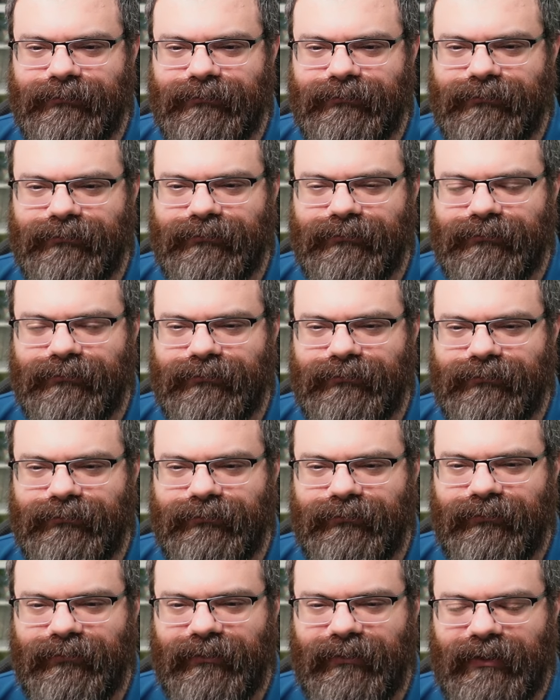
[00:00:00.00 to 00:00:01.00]

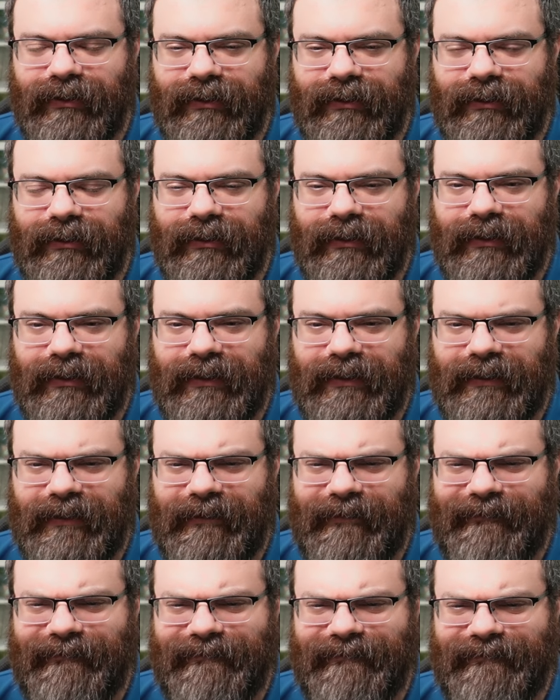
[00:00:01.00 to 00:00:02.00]
(silence)